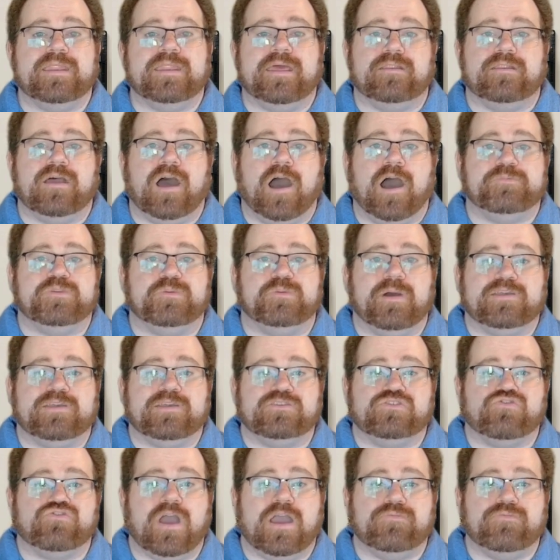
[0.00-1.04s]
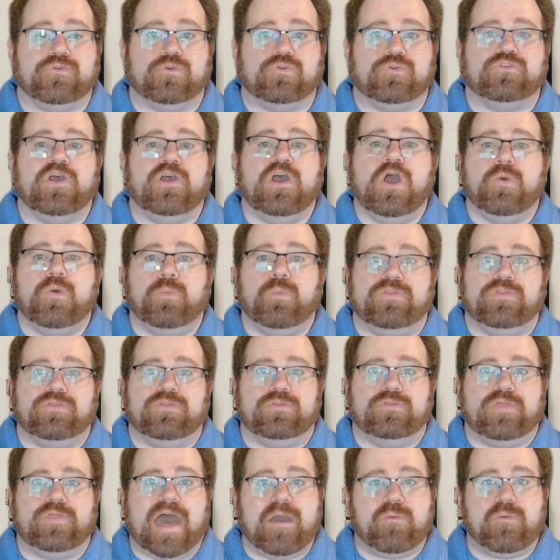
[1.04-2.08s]
and Optimize Drivers. When
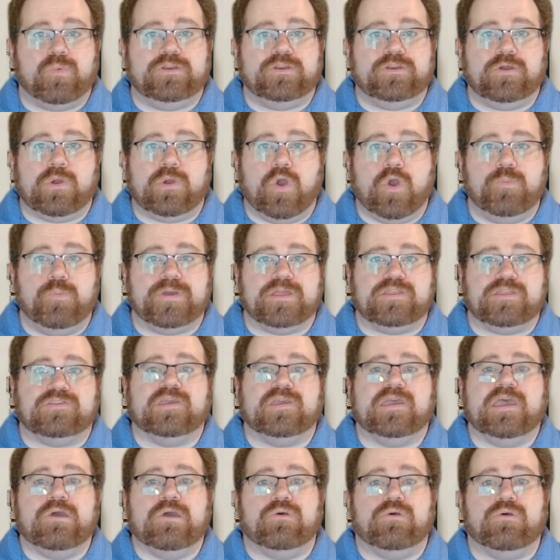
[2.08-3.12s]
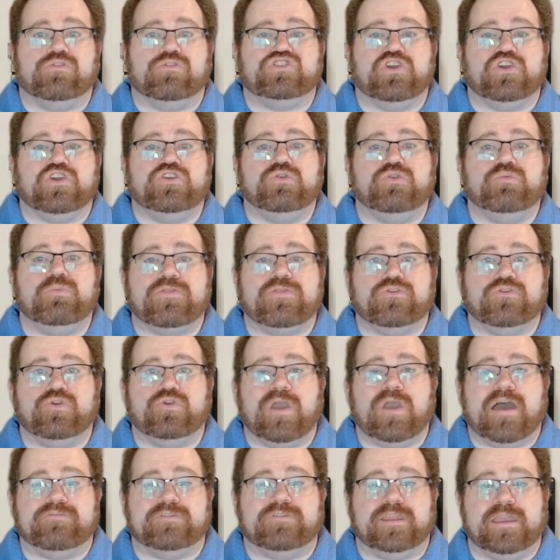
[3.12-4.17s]
that window opens, it will show you whether you
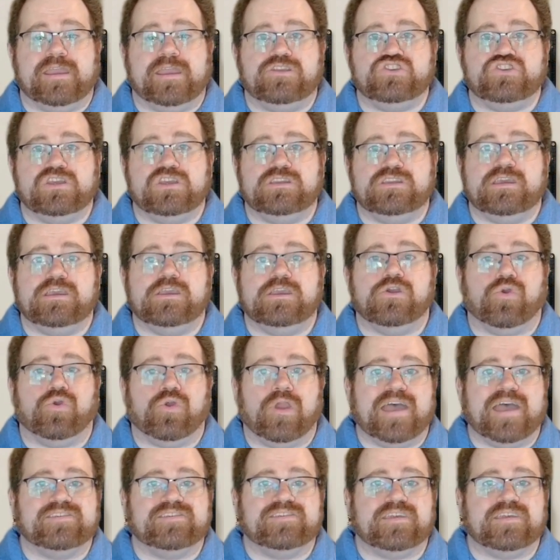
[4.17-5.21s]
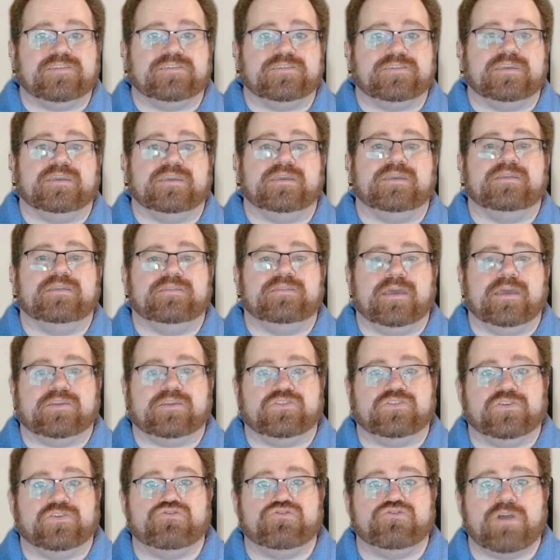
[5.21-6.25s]
have an HDD or SSD next
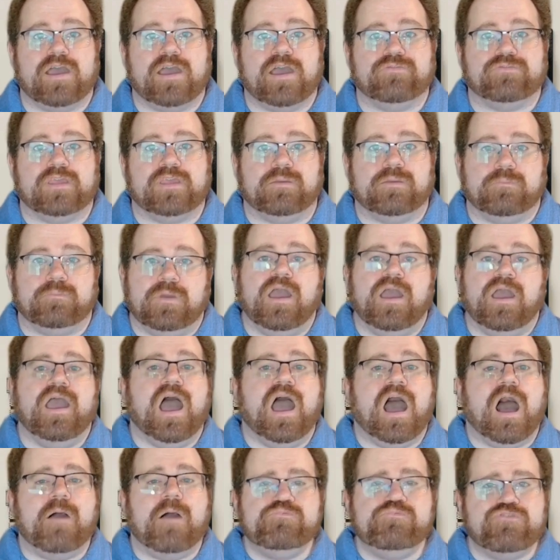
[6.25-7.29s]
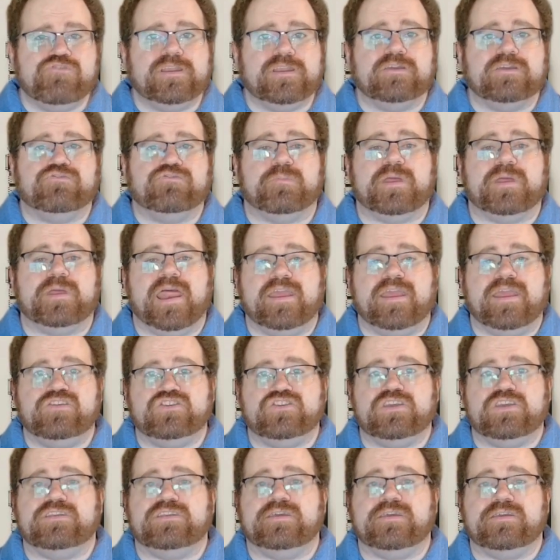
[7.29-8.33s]
to the drive name. Upgrading from an
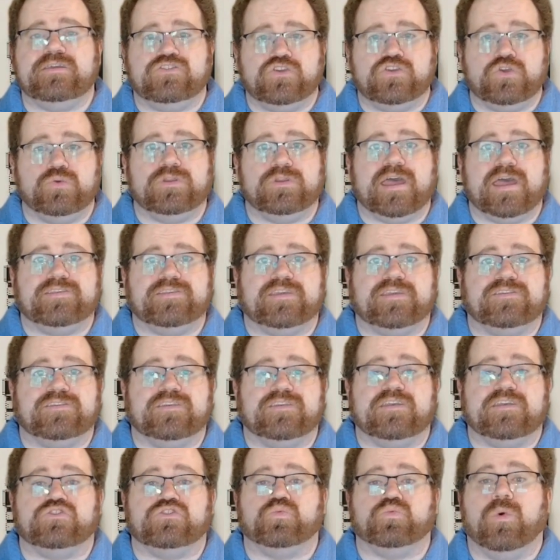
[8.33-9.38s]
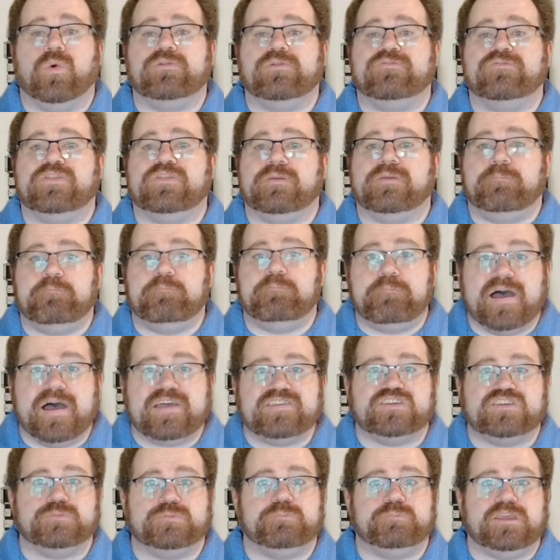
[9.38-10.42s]
HDD to an SSD is one of the
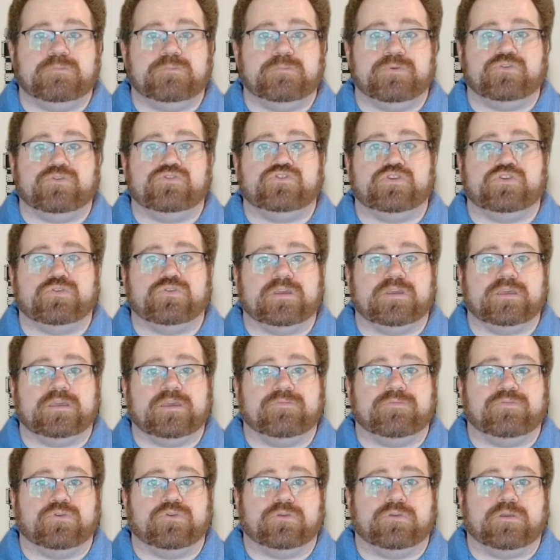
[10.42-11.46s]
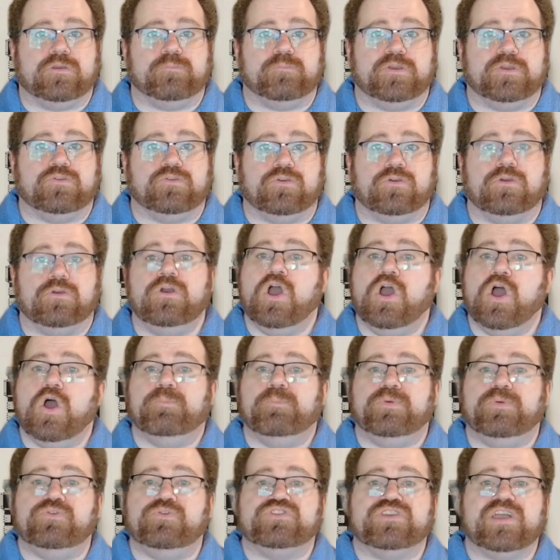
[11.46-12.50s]
best speed boosts you can give your computer.
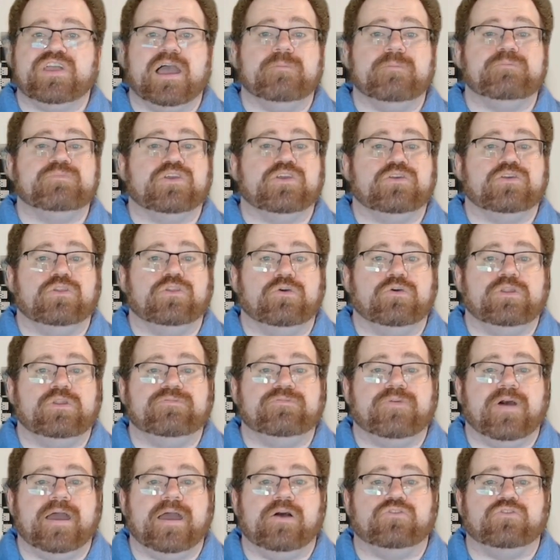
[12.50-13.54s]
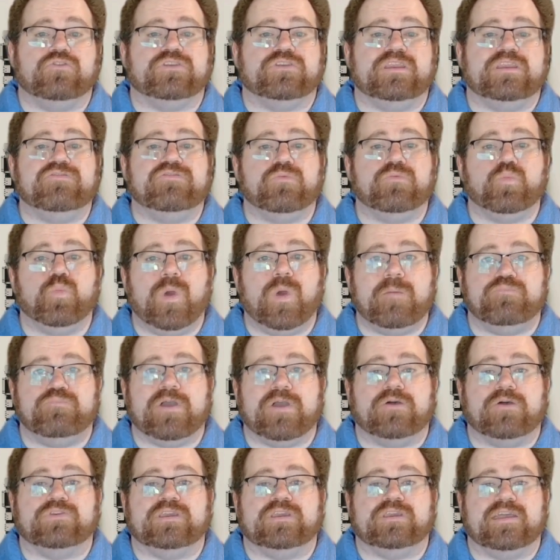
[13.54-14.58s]
Boost times, loading files, and even web
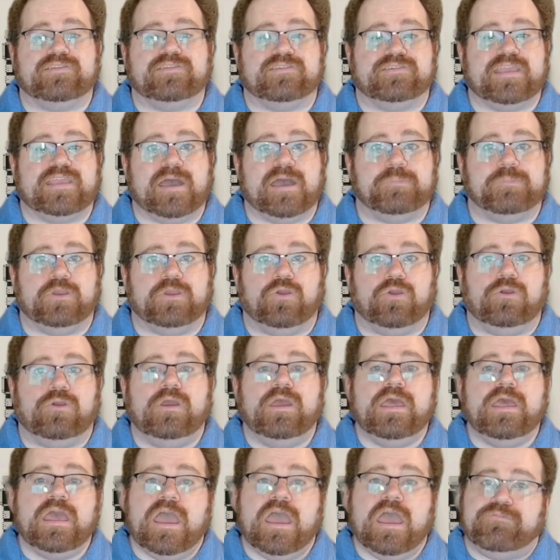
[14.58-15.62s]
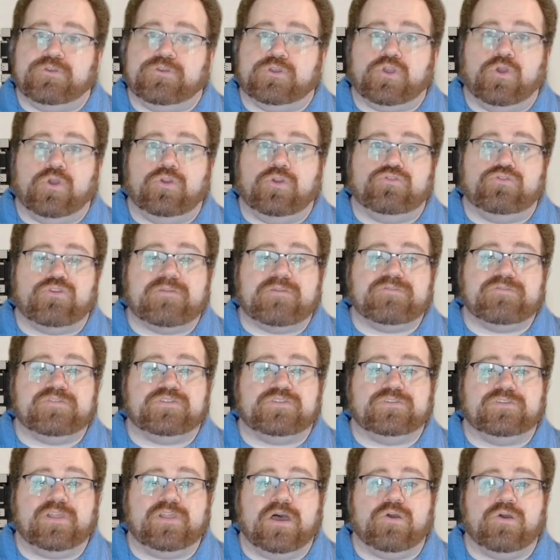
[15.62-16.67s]
browsing get snappier. If your current drive is
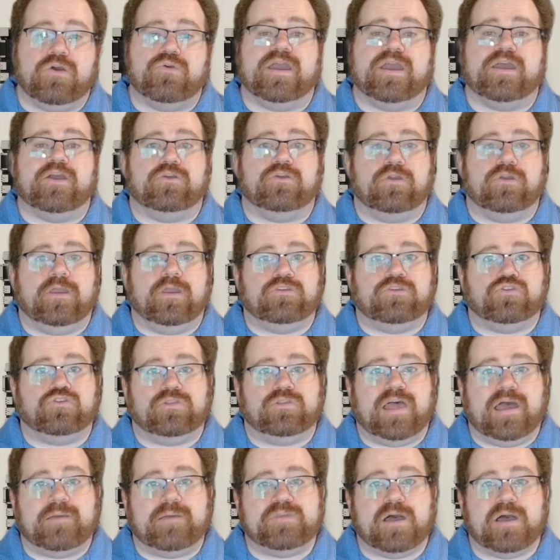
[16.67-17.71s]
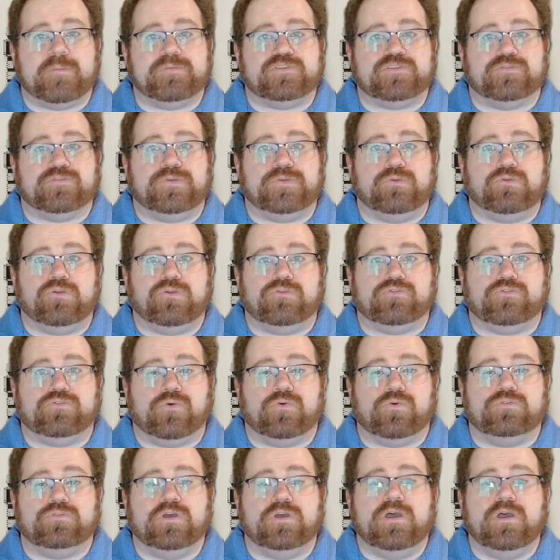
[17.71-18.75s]
slow and your laptop is a few years
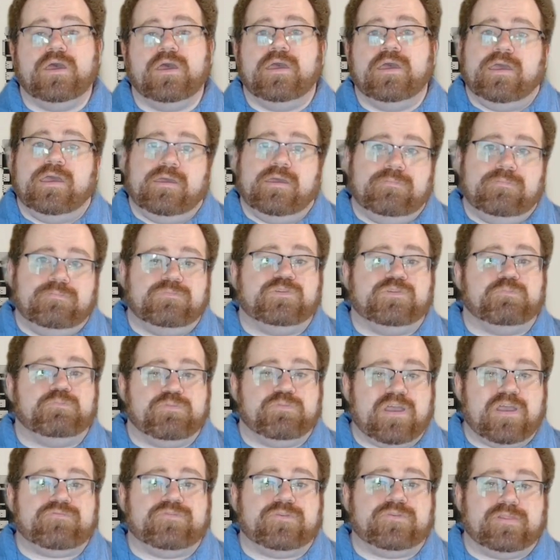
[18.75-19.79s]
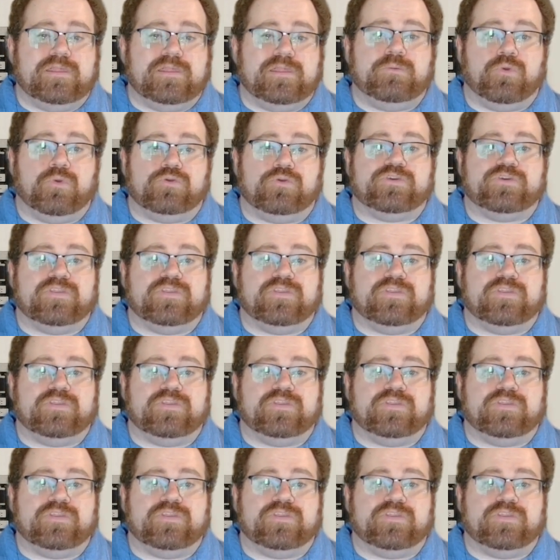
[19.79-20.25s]
old, it's definitely worth